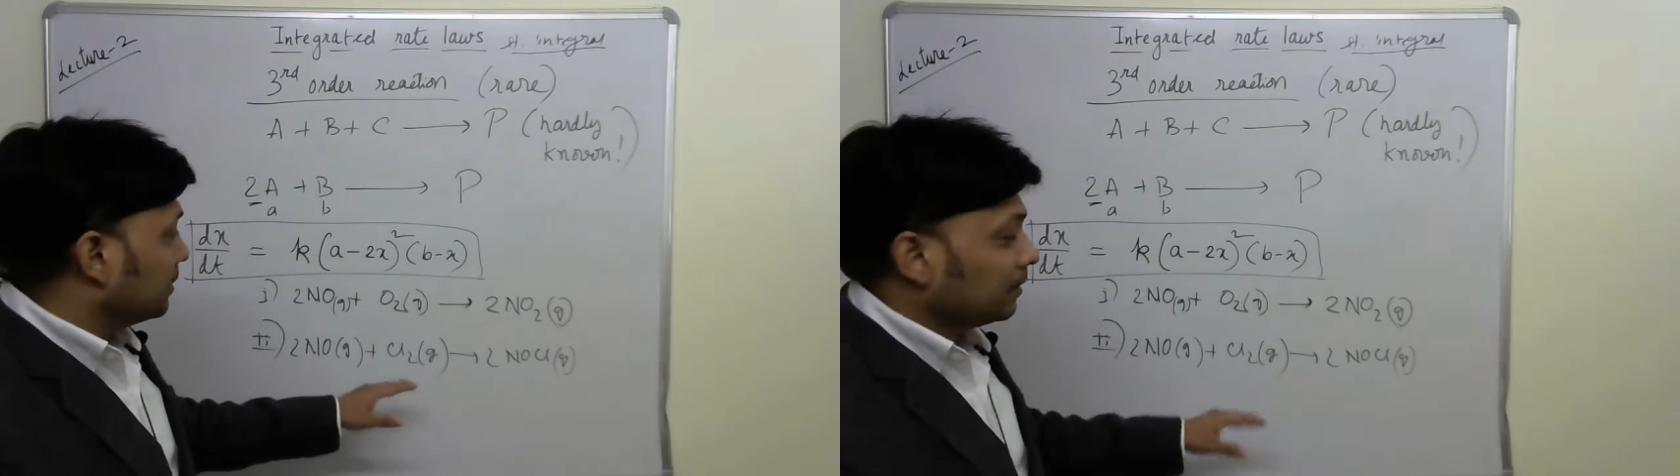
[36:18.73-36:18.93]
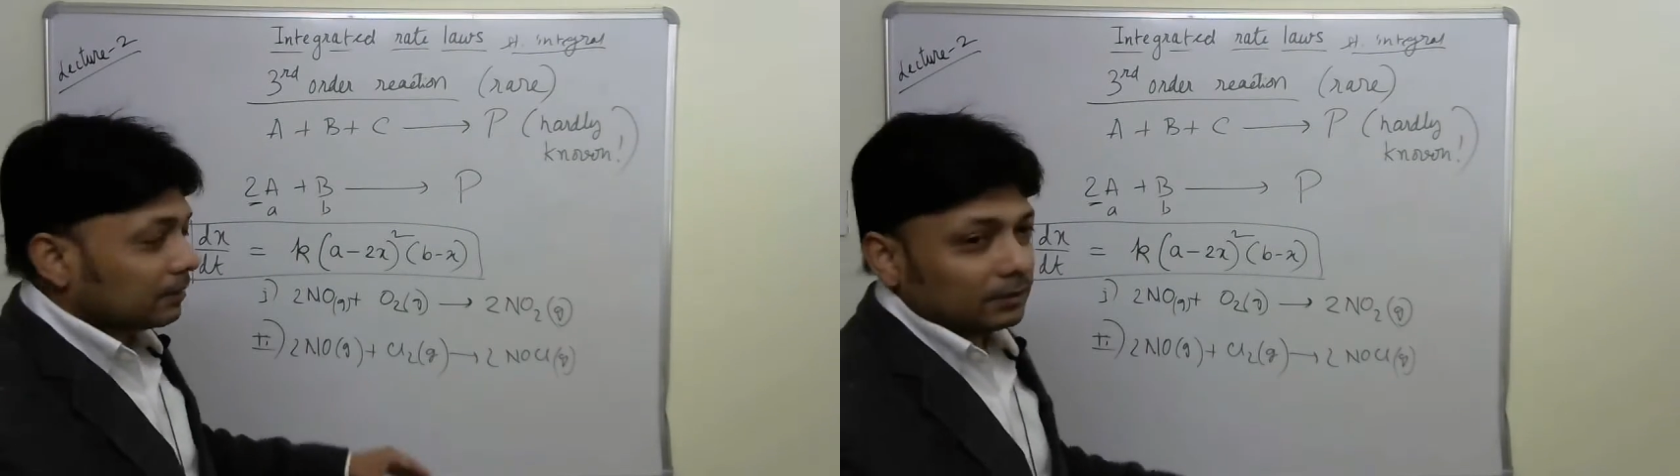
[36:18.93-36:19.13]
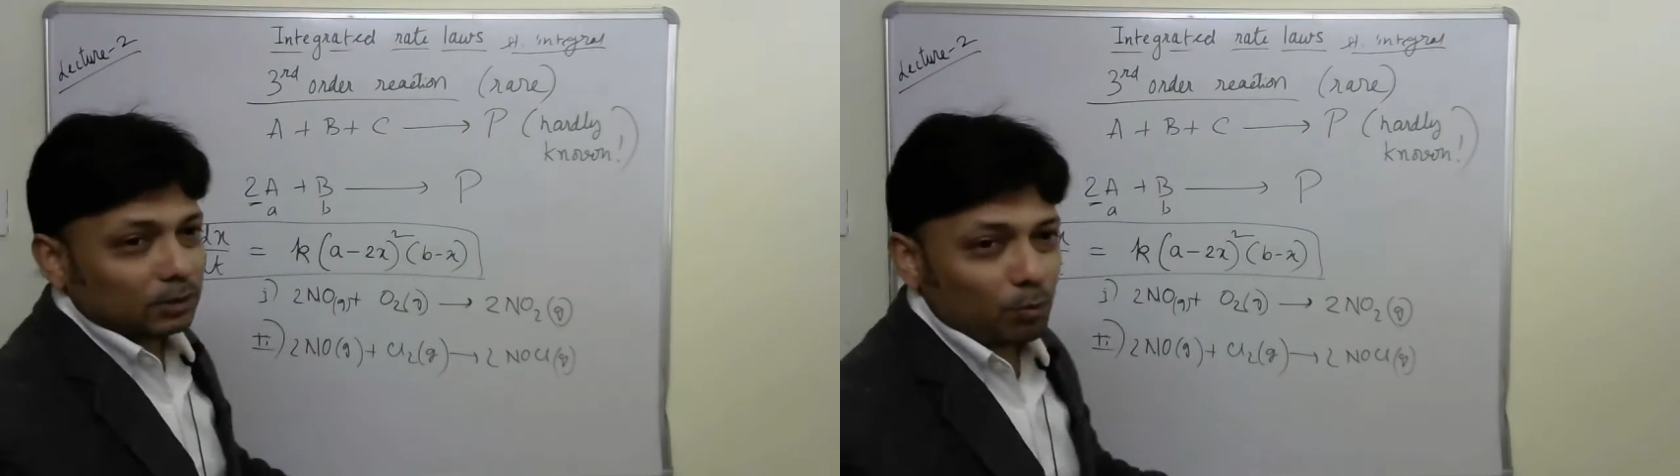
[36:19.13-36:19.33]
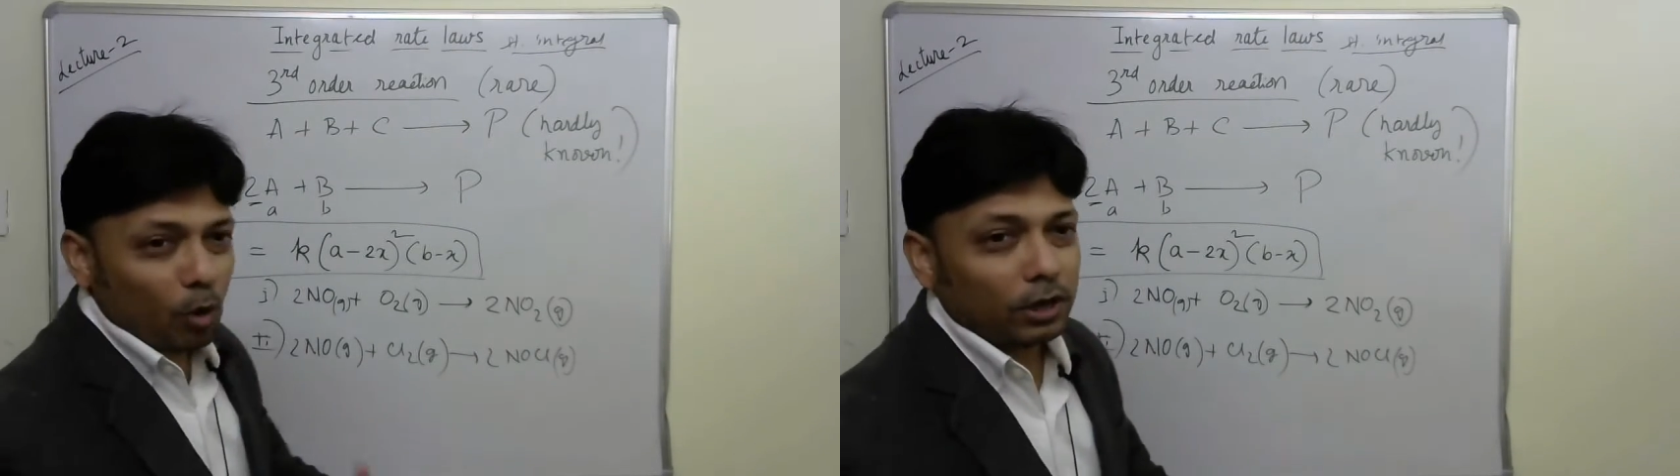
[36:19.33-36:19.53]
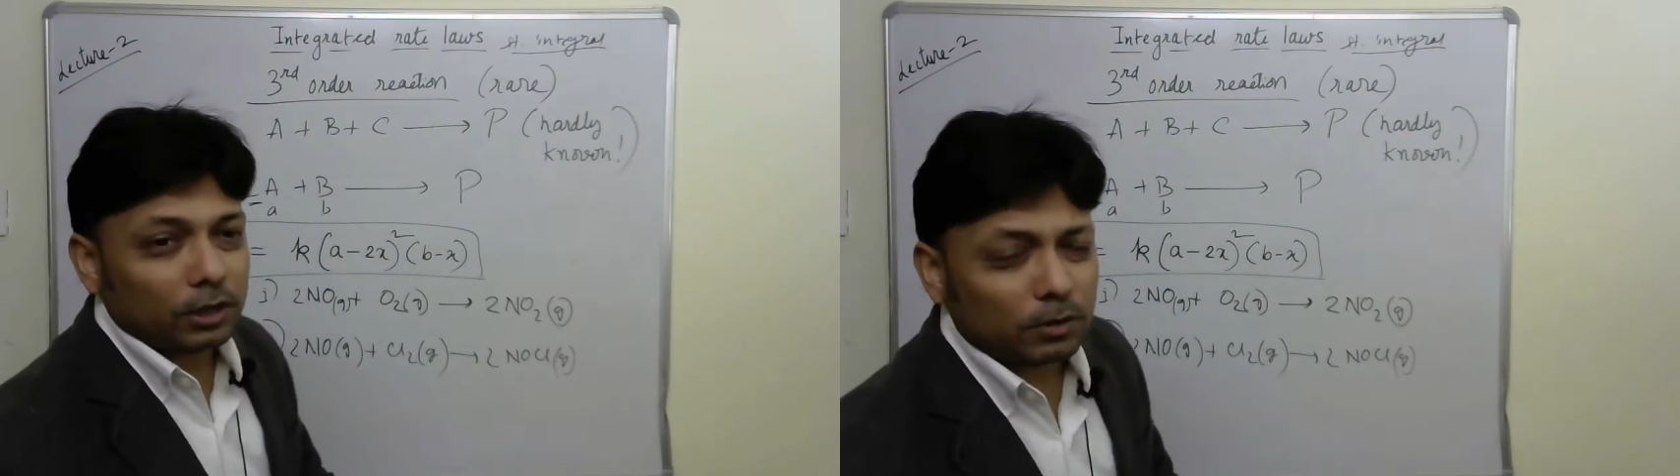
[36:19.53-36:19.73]
the
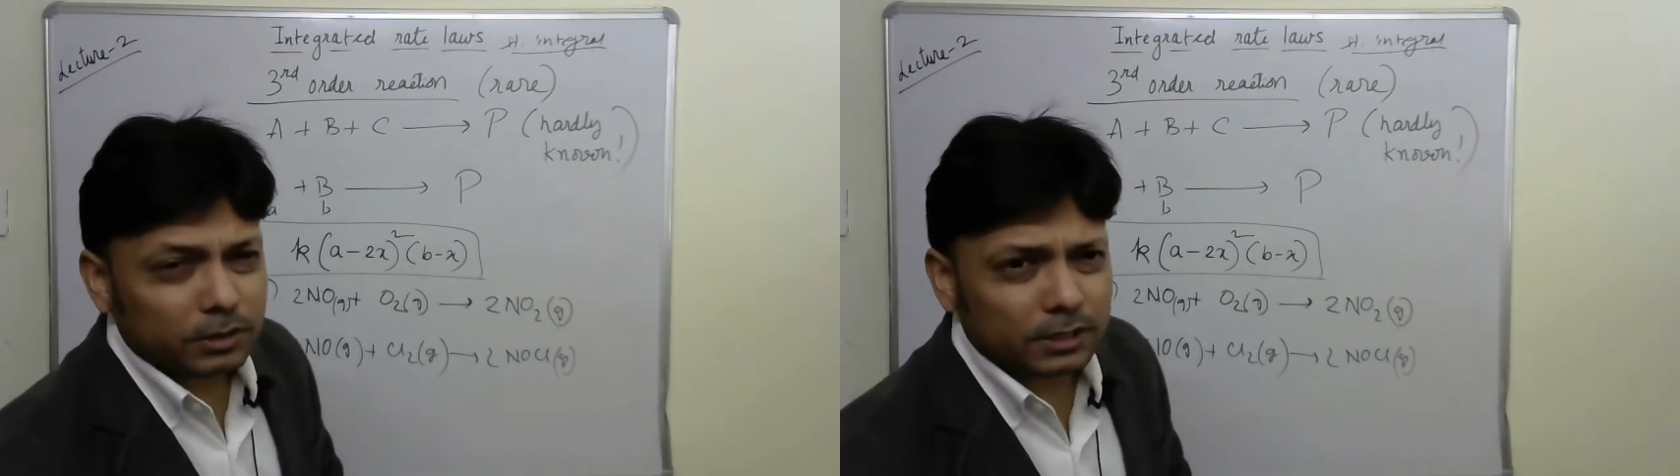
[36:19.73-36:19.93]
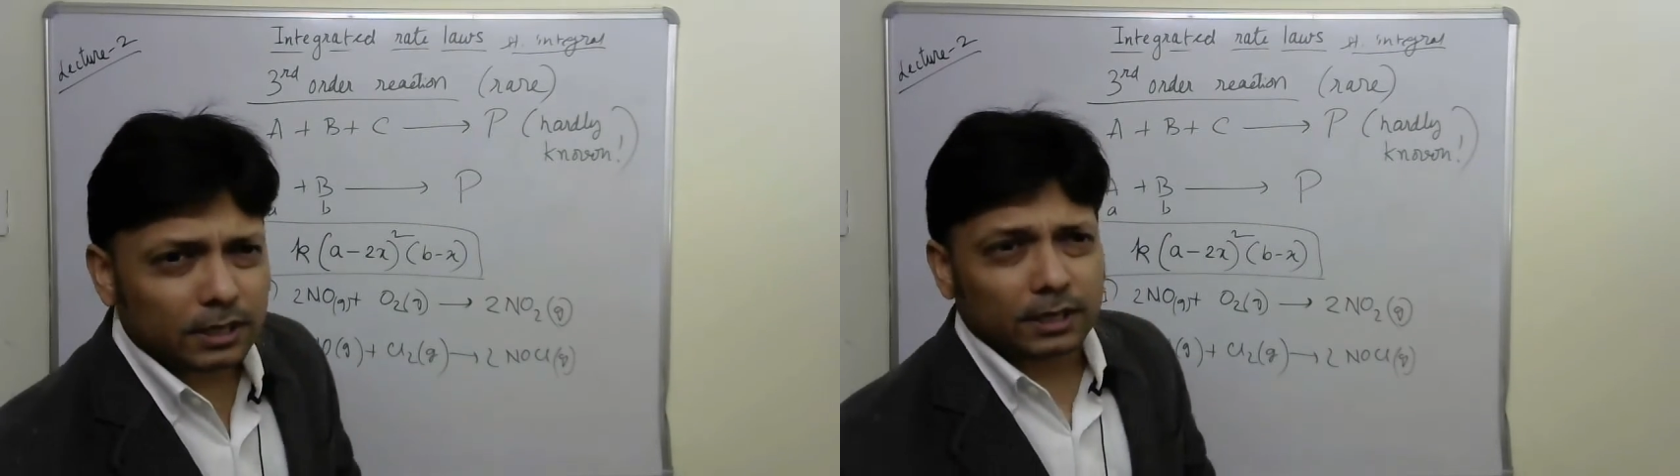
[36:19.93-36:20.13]
molecules